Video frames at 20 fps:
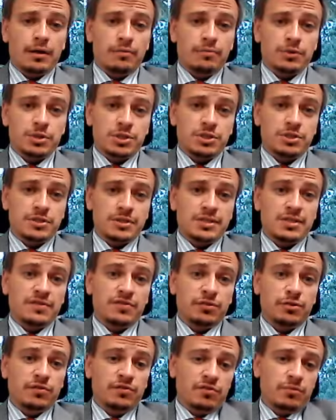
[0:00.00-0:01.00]
which is a
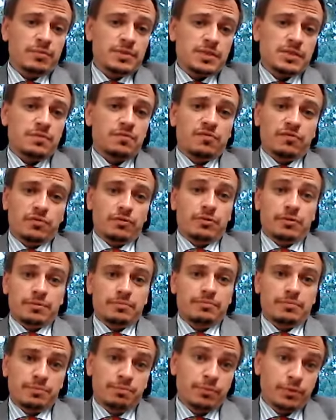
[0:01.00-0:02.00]
euphemism for
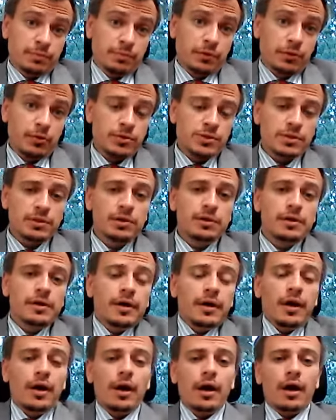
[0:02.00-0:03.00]
proposal,
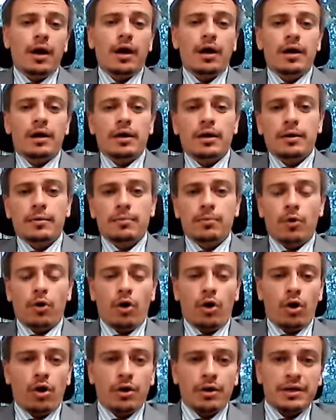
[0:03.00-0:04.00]
on
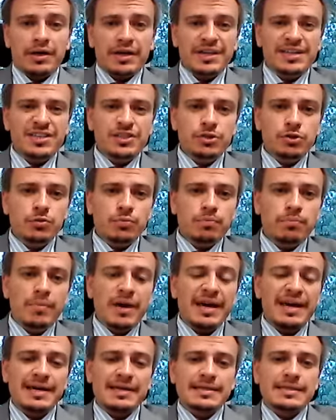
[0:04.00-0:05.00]
a new
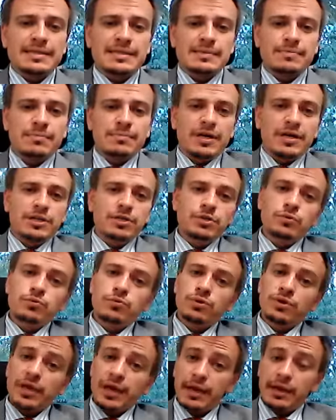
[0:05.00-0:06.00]
mechanism, a
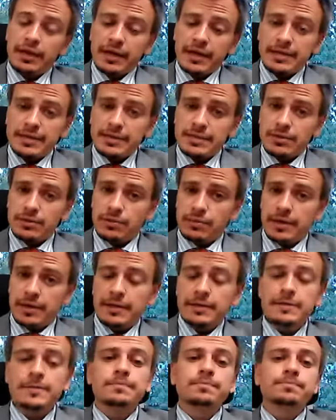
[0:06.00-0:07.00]
new legal
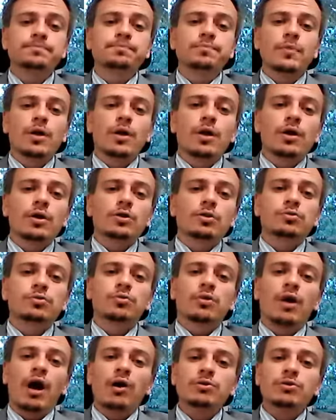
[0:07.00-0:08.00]
instrument to
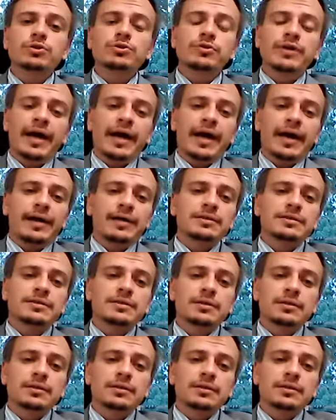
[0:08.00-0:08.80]
counteract